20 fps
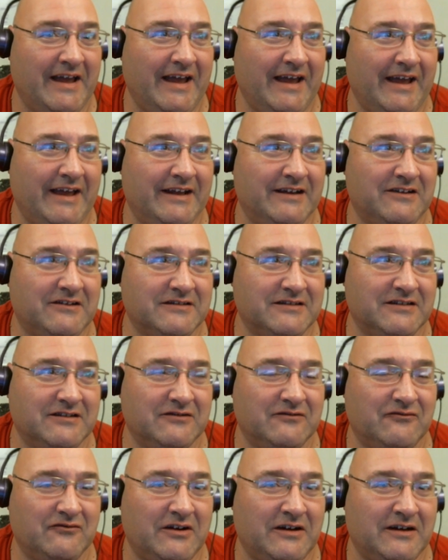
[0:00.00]
And
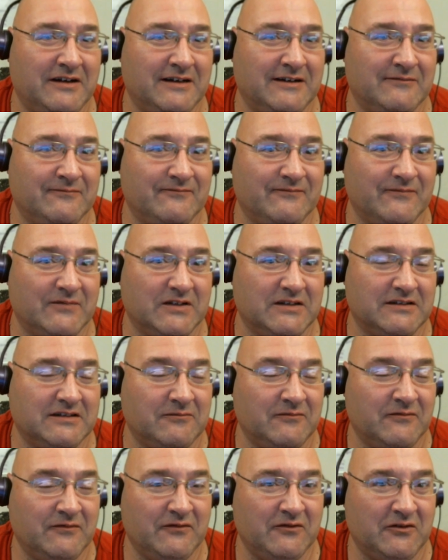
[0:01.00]
also, um, some
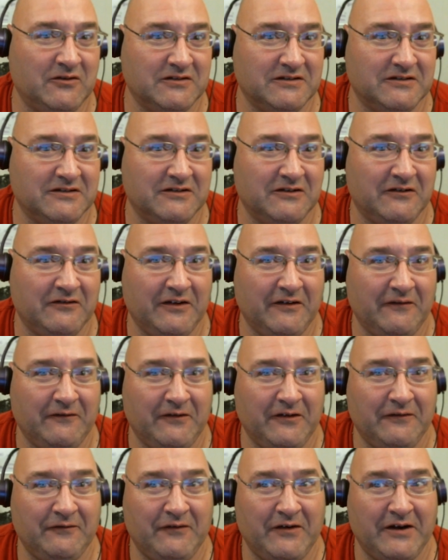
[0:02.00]
of you also know that we
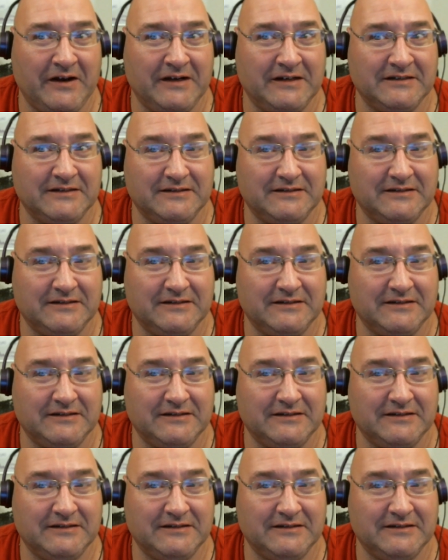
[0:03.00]
ran into,